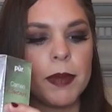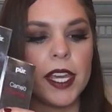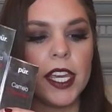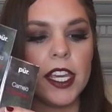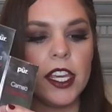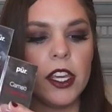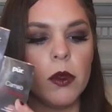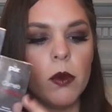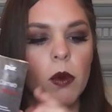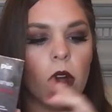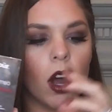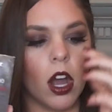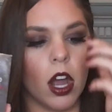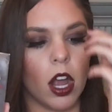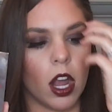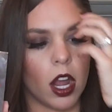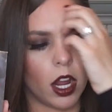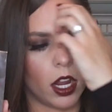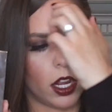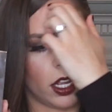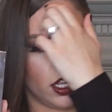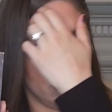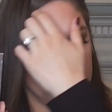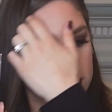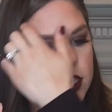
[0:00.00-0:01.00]

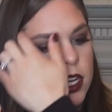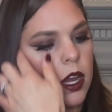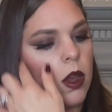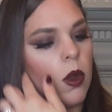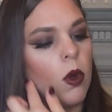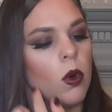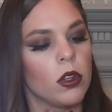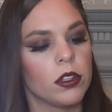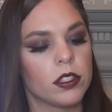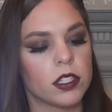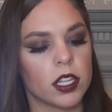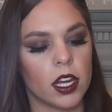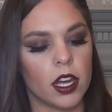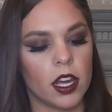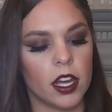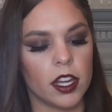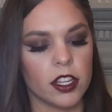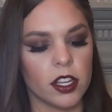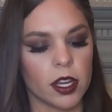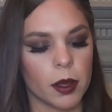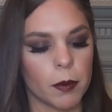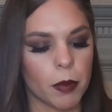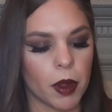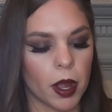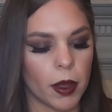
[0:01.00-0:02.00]
P-U-R. It's at Ulta.
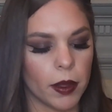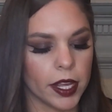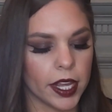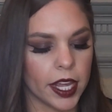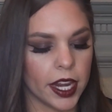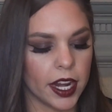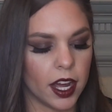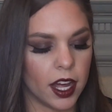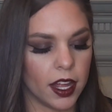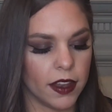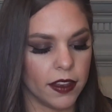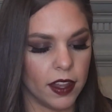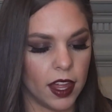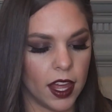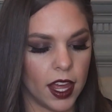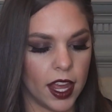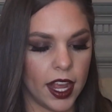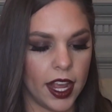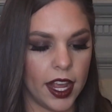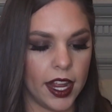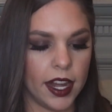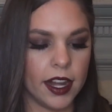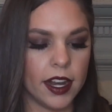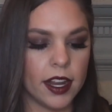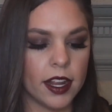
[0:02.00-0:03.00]
You can probably get it
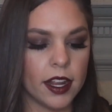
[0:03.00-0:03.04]
online.